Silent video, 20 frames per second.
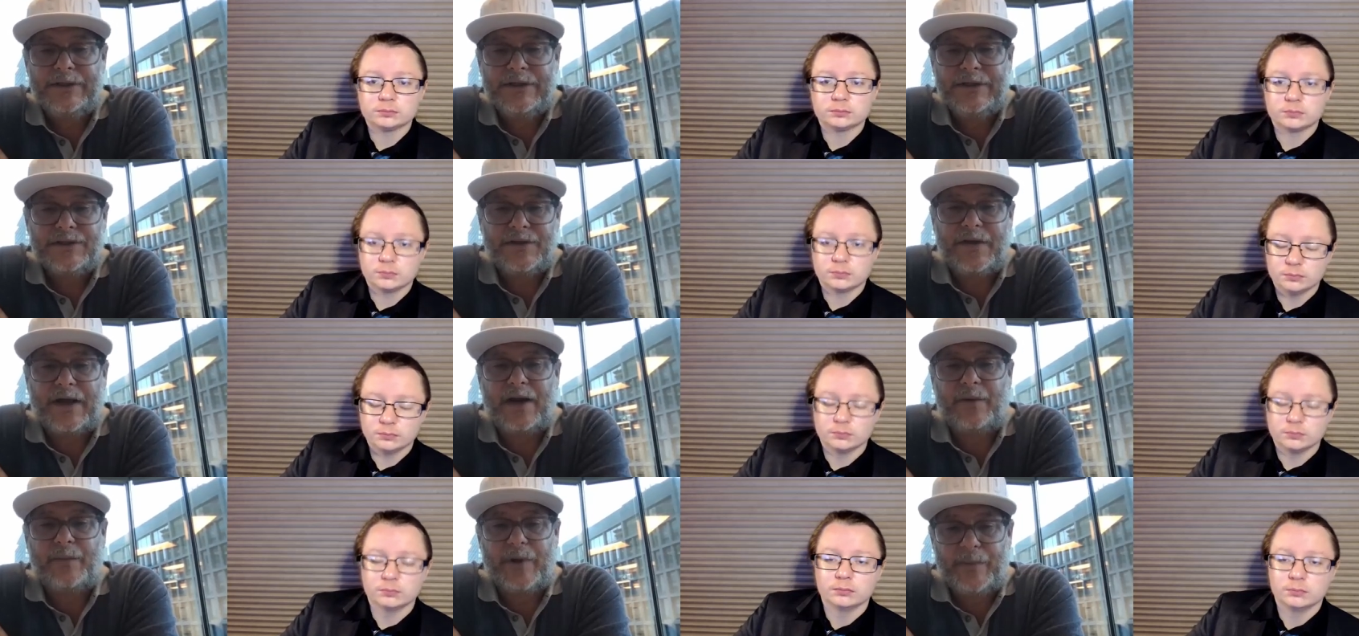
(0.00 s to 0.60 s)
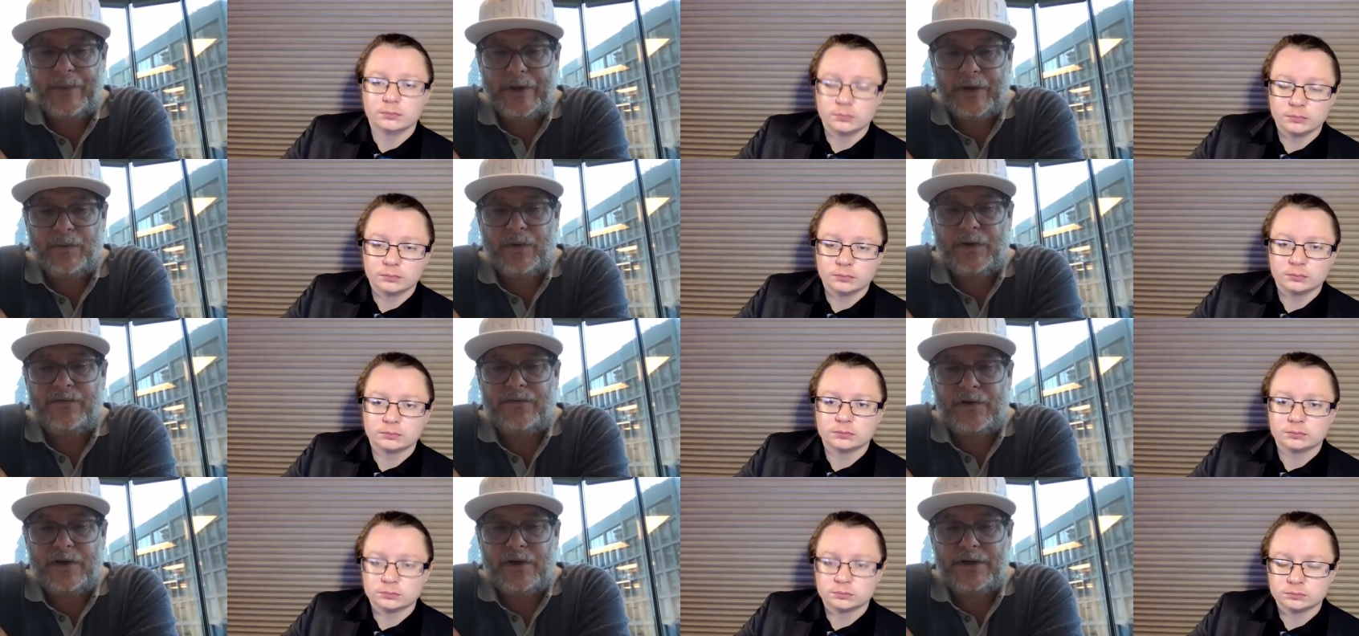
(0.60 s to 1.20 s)
Speaker 1: So that'll hmm. be a big one
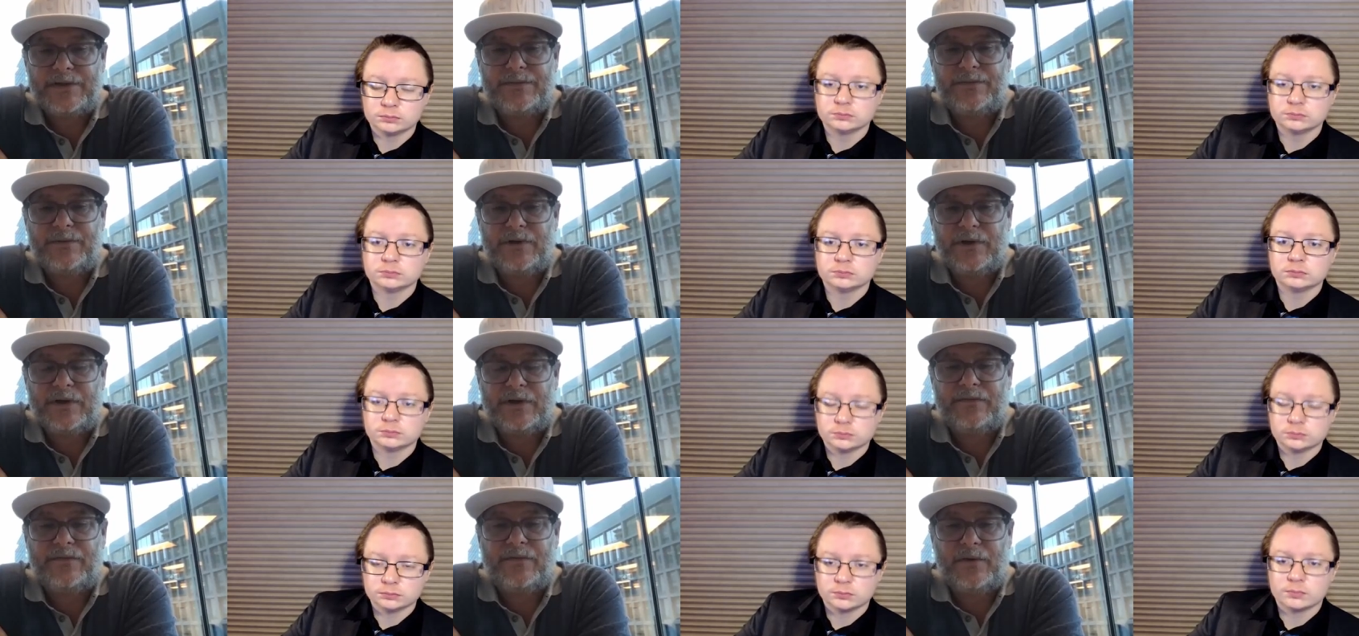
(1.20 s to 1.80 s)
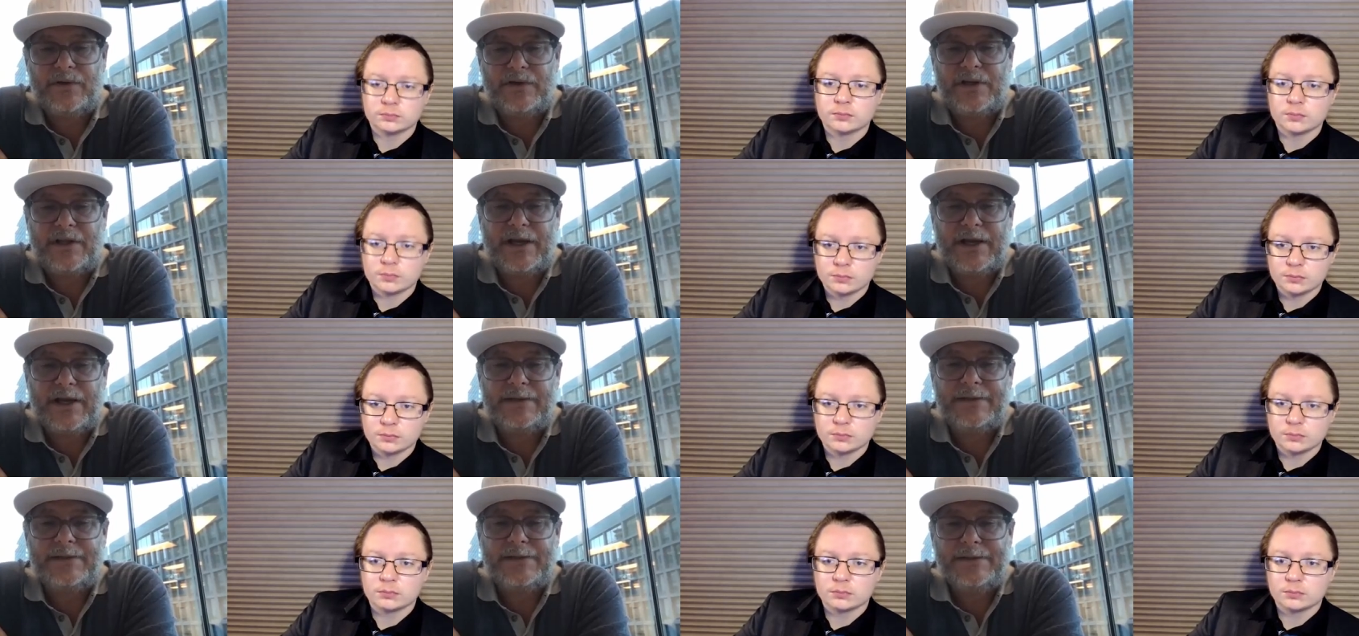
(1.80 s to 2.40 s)
for us. We're looking forward to
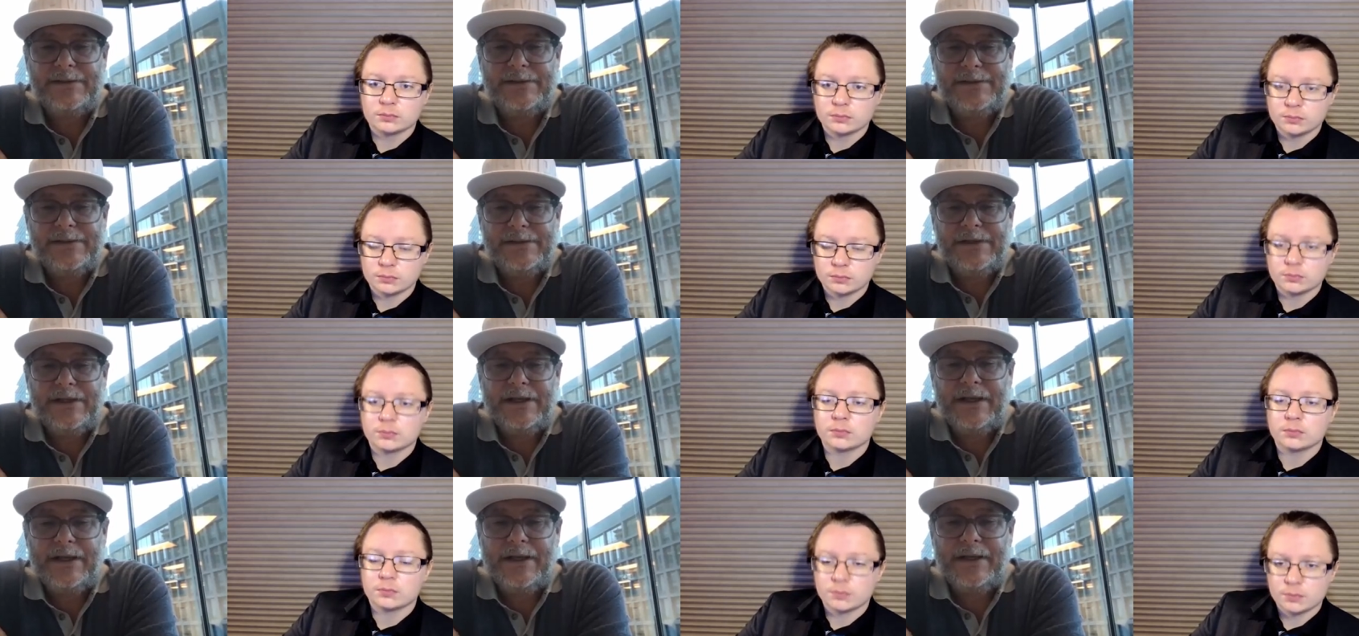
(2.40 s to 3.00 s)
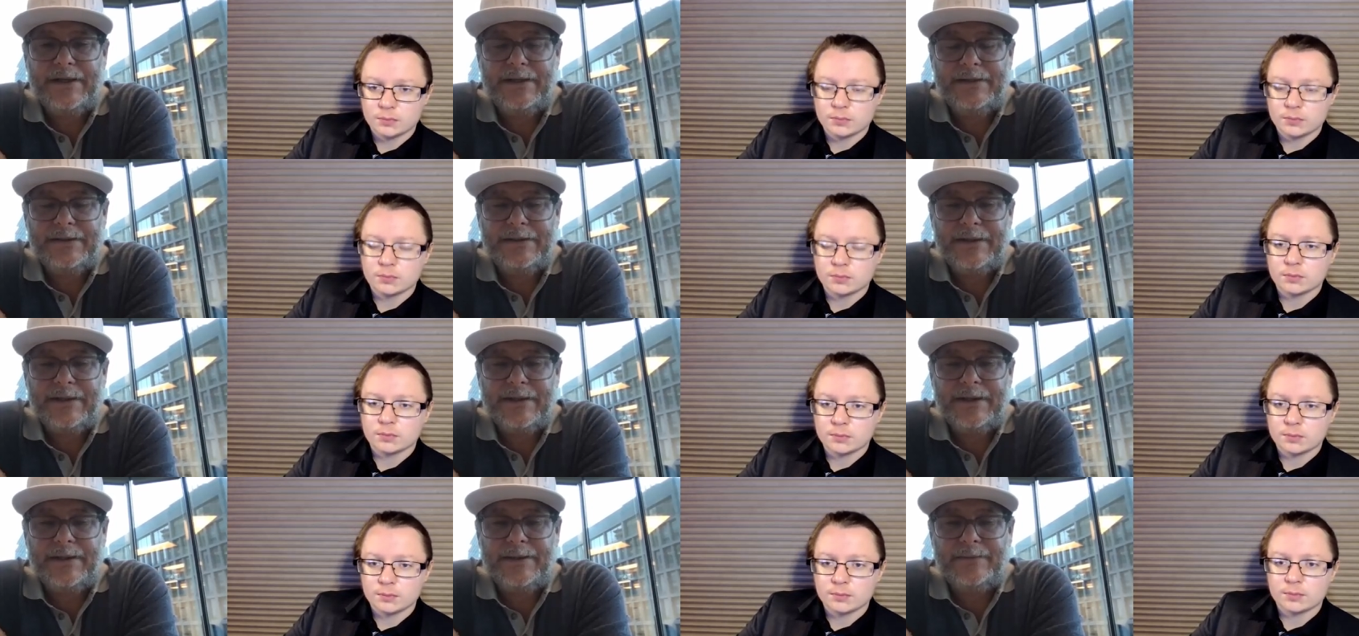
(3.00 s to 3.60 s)
that. And
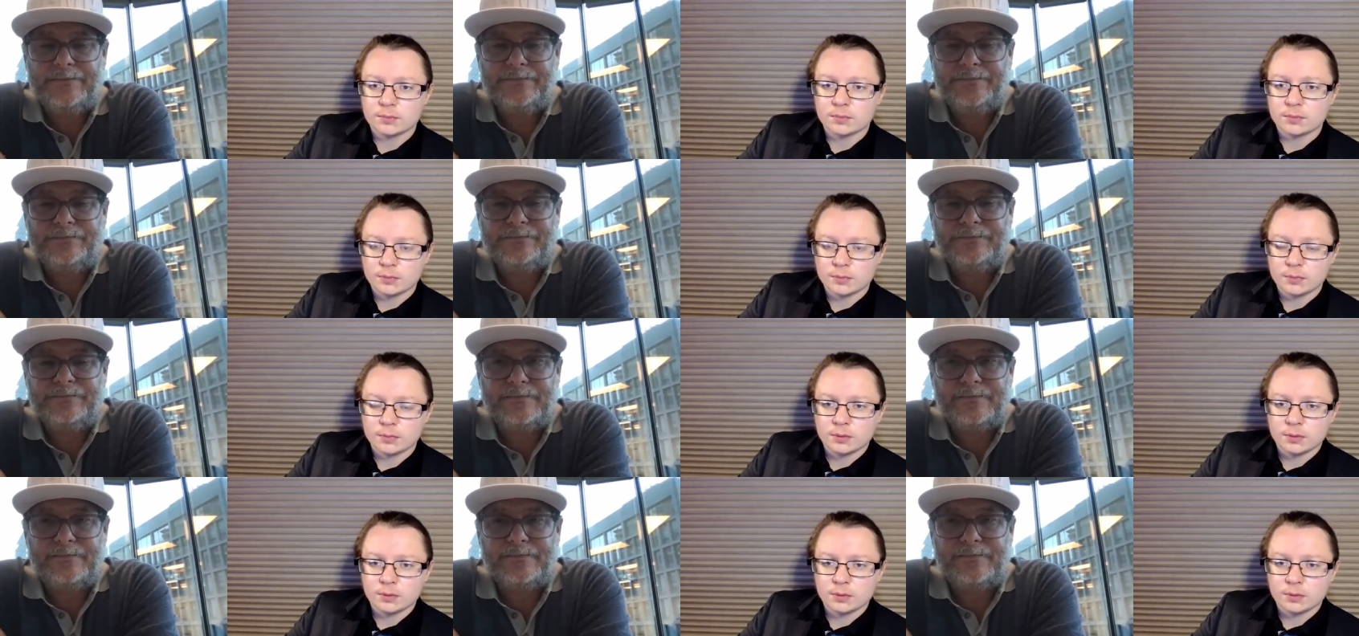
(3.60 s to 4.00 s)
um,